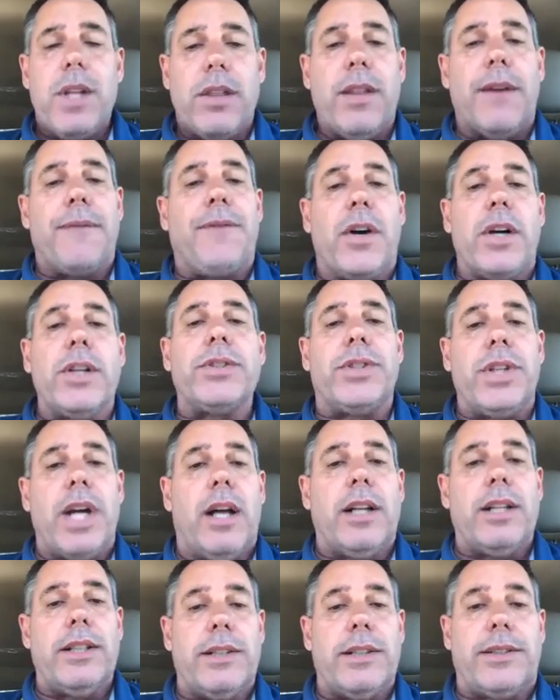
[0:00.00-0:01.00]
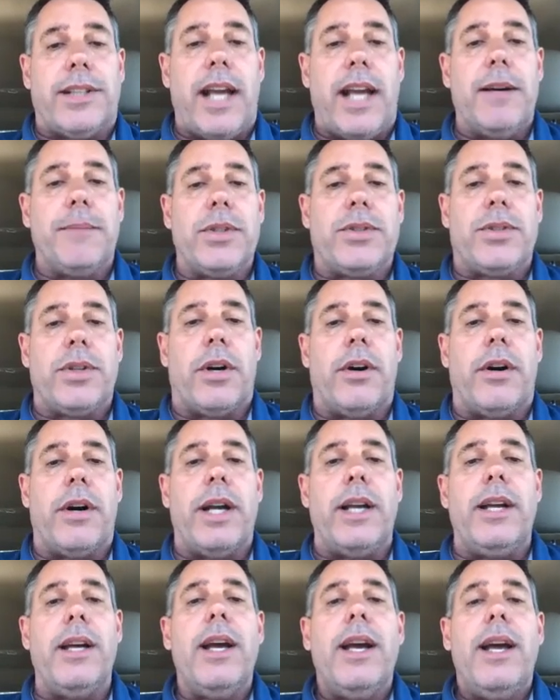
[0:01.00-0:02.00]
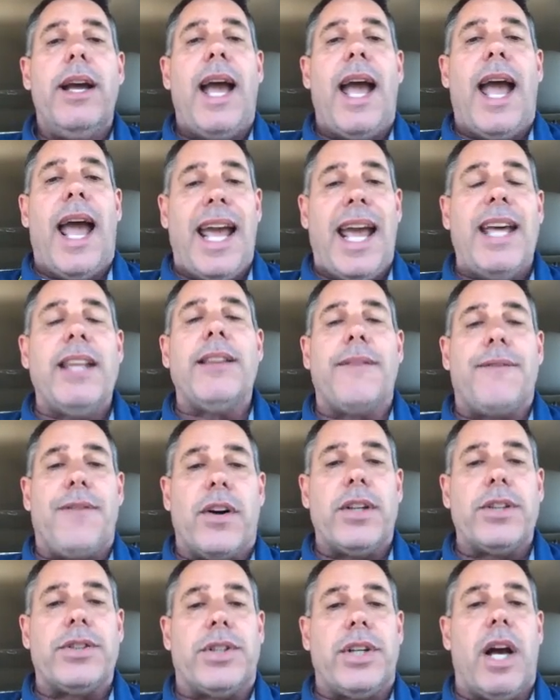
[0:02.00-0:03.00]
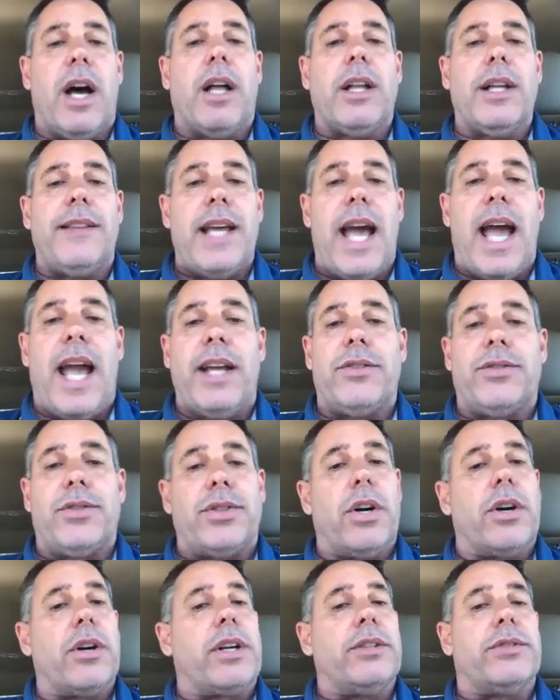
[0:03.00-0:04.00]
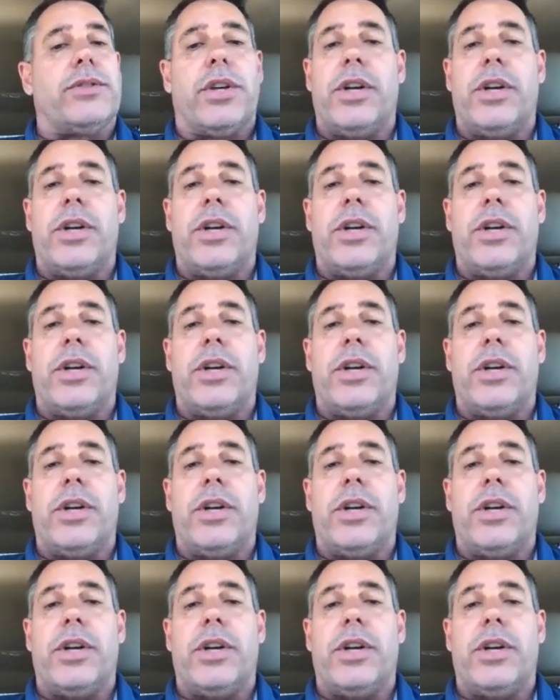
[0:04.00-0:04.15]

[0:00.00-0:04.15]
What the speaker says: the first jail in the state of Missouri and the first jail in the 8th Circuit.